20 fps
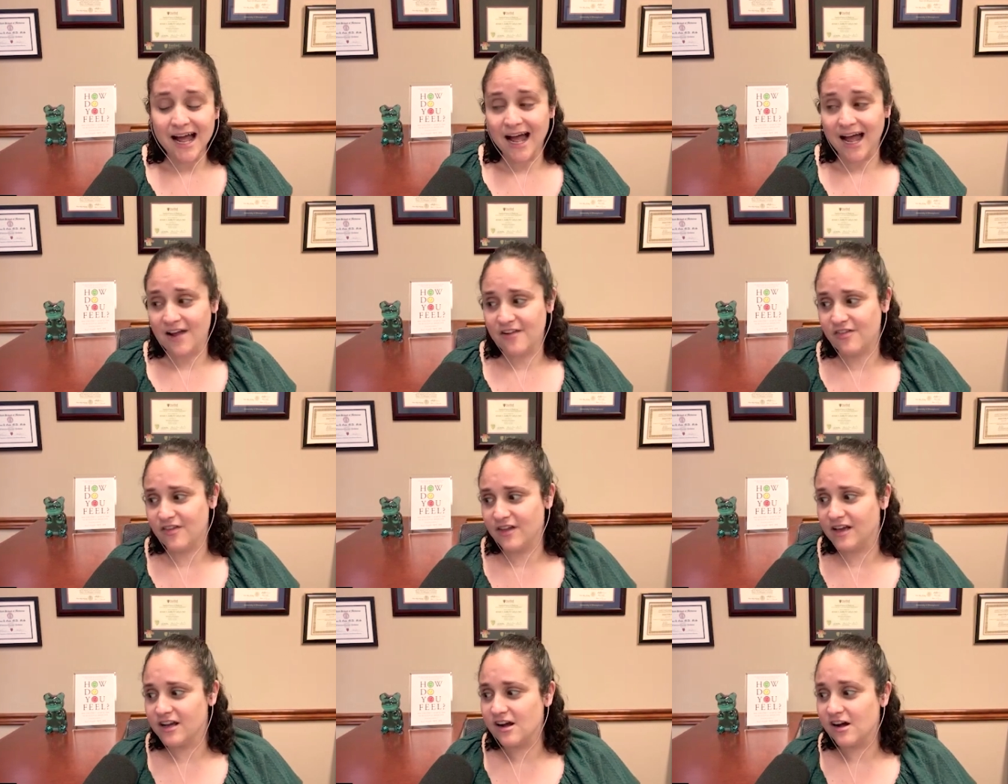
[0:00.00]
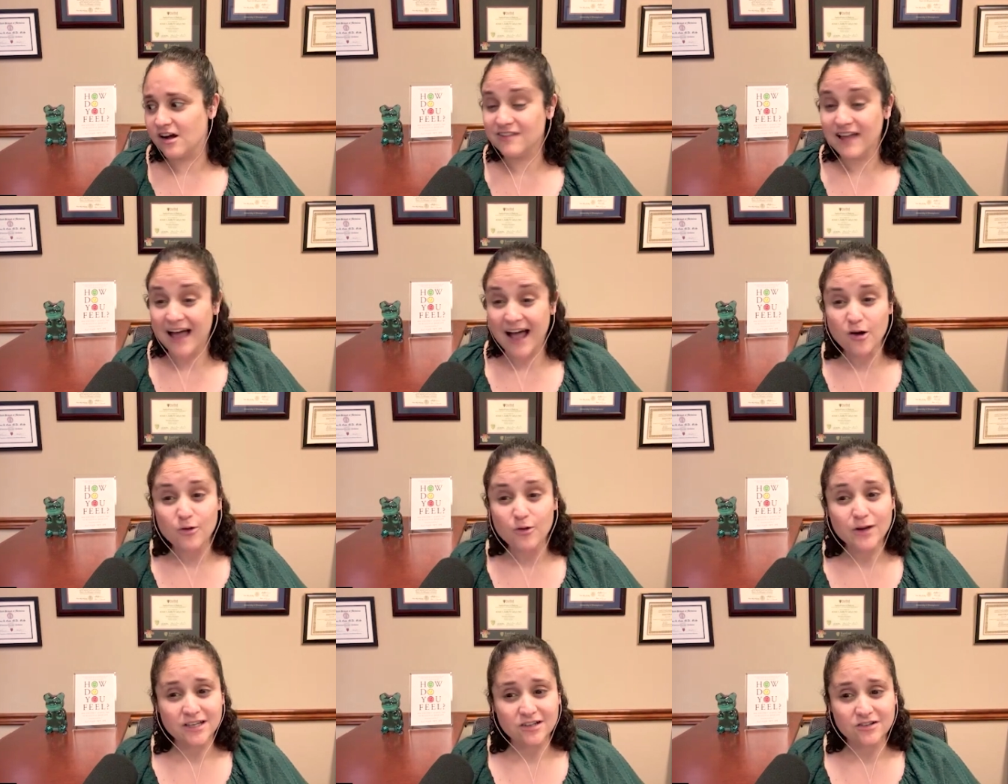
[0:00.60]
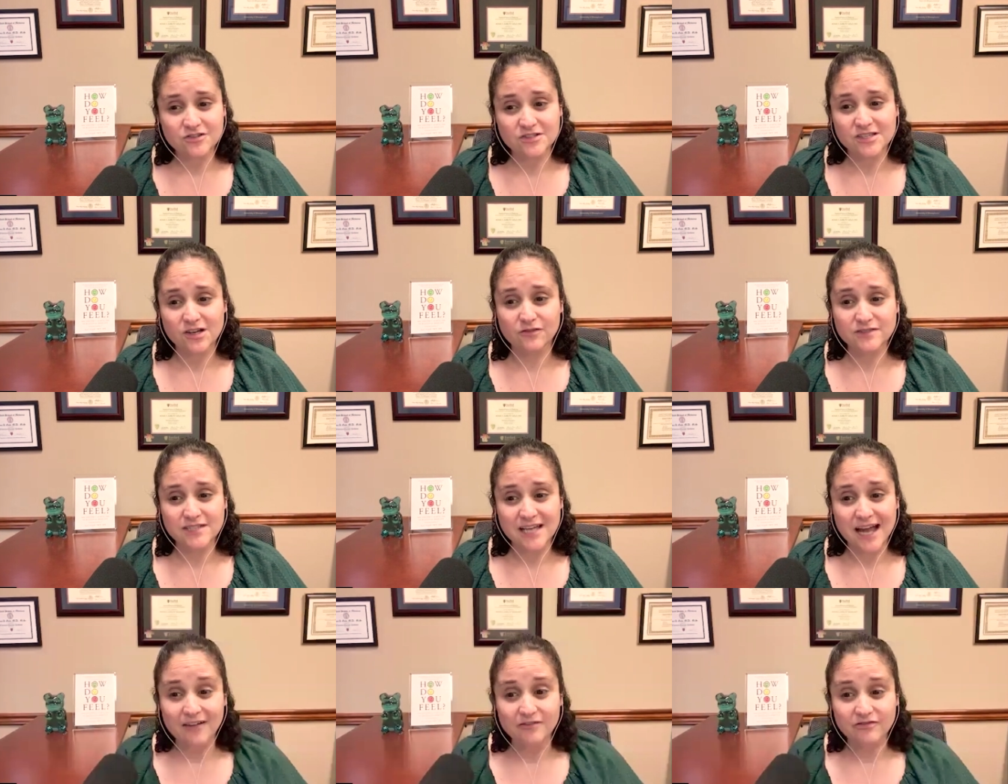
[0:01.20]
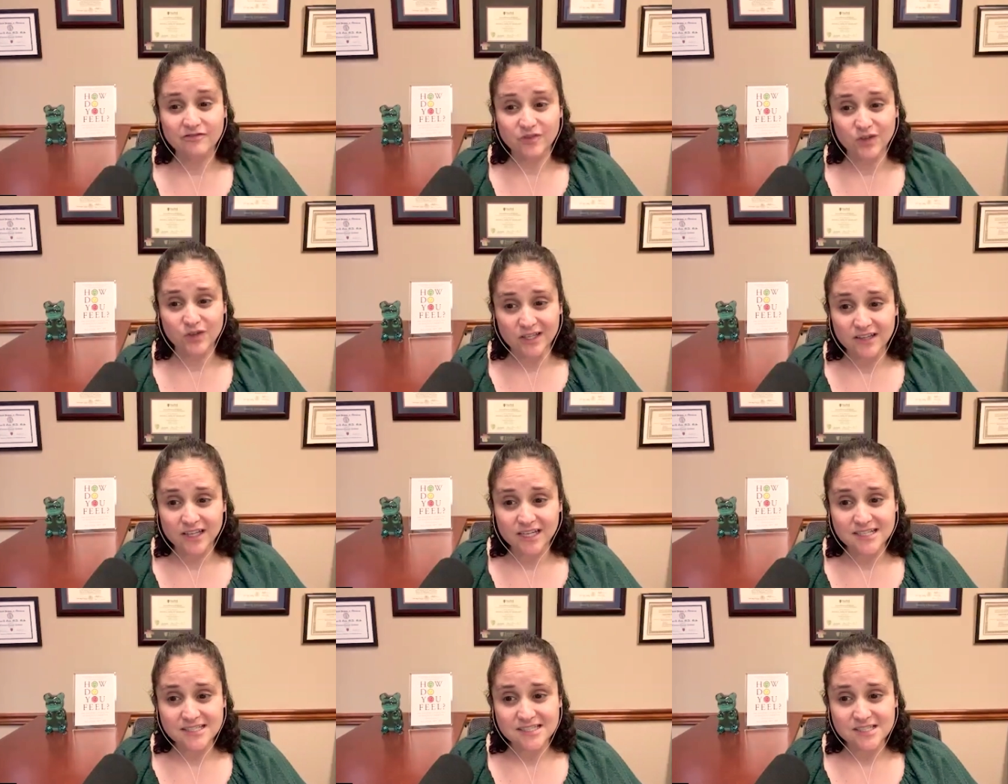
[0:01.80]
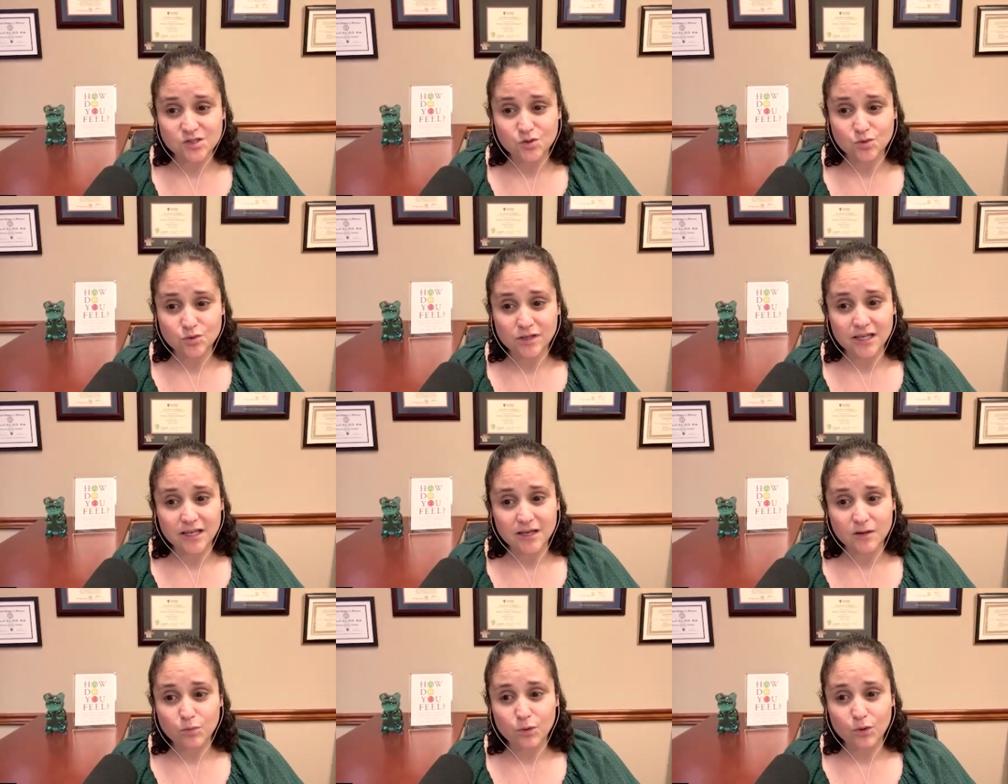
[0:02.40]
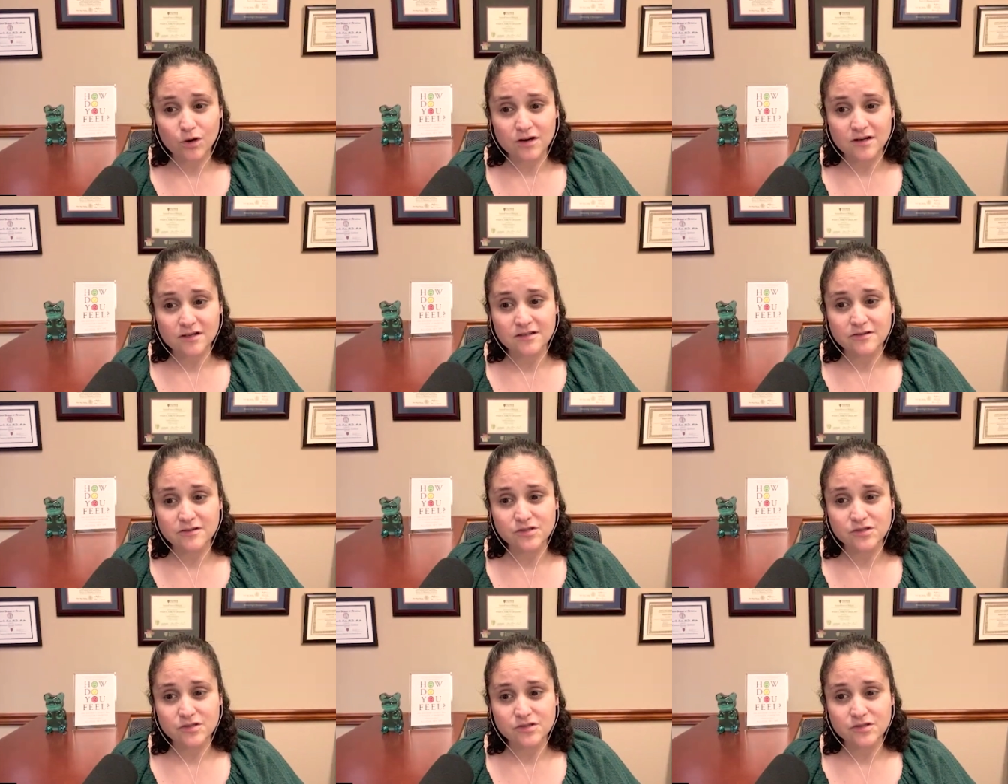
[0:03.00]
I think allowing yourself to have feelings is really important.